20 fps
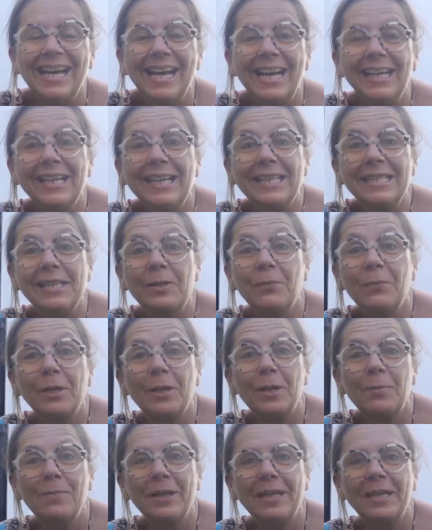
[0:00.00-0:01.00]
Hi guys, and
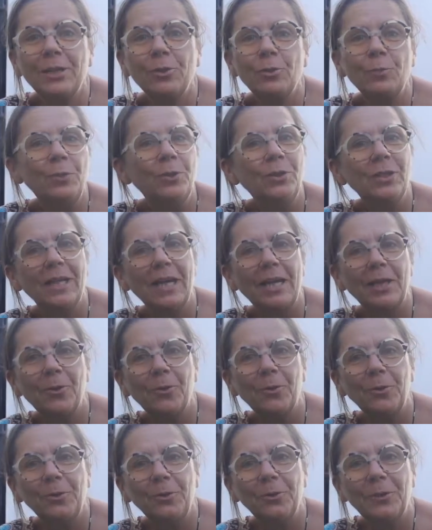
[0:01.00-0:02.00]
welcome back here to Punta Cana
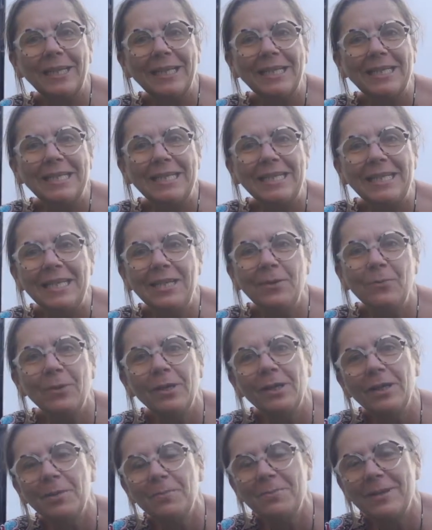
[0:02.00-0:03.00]
All You Can See.
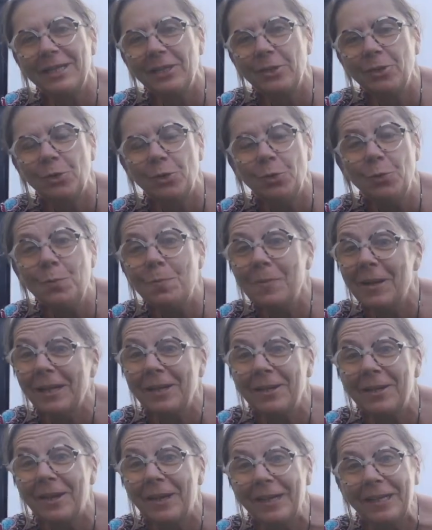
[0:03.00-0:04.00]
Welcome back to
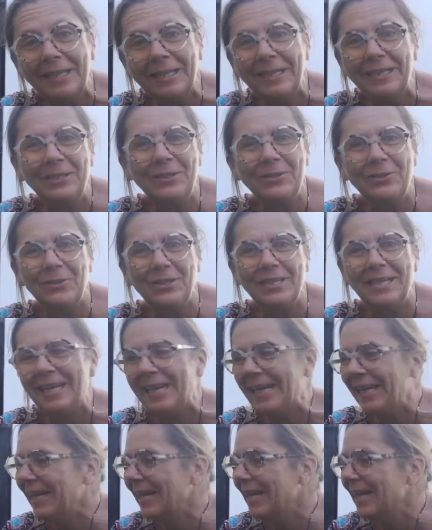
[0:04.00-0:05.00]
my garden
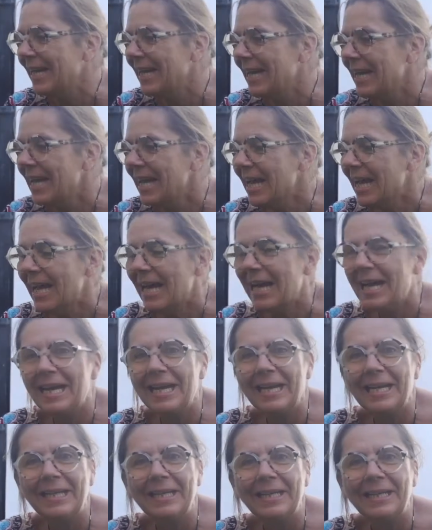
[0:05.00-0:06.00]
today.
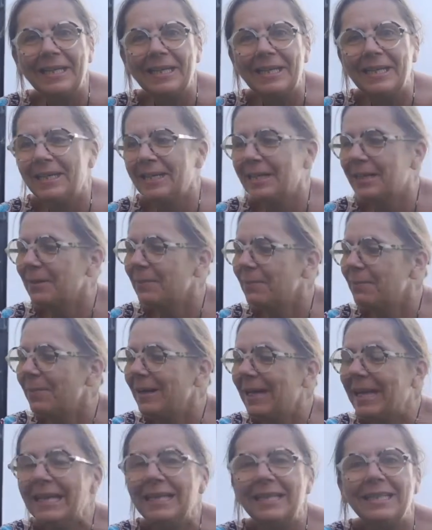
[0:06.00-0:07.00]
I
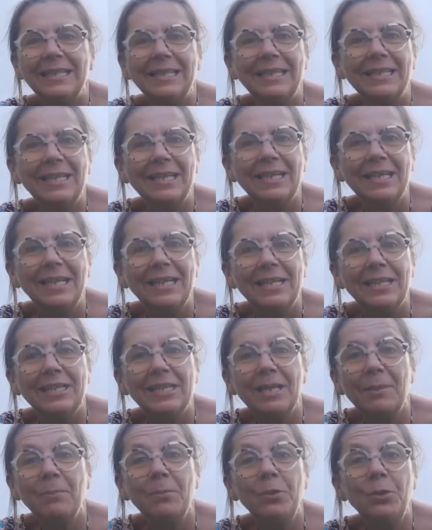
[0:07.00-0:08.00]
planted
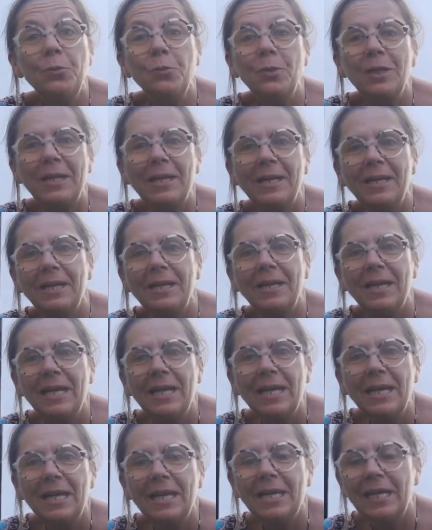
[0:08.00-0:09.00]
some yucca
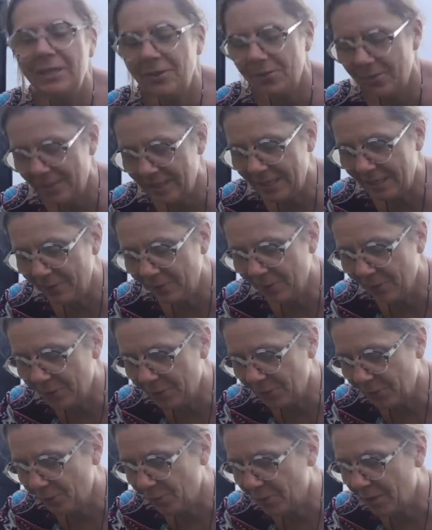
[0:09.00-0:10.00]
and today we
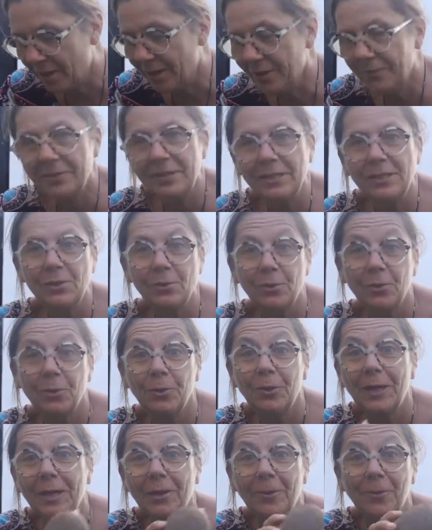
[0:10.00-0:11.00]
want to harvest, or
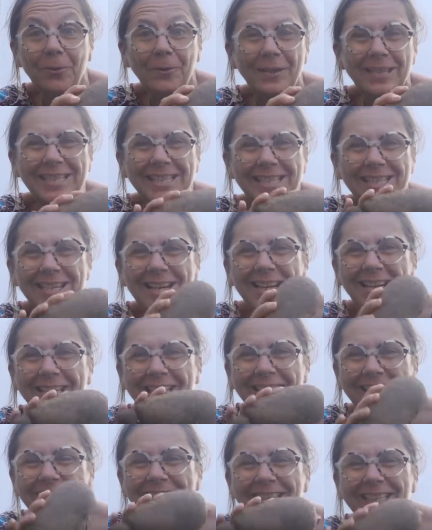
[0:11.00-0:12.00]
I already
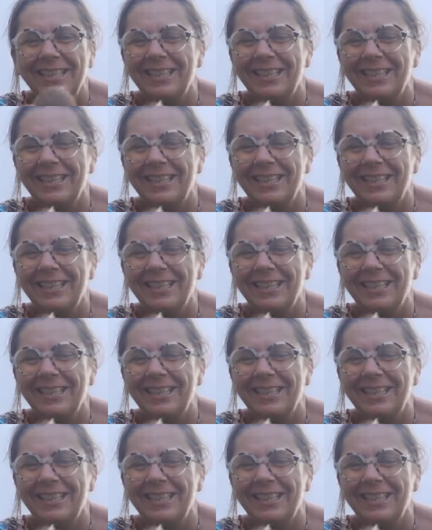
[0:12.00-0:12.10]
started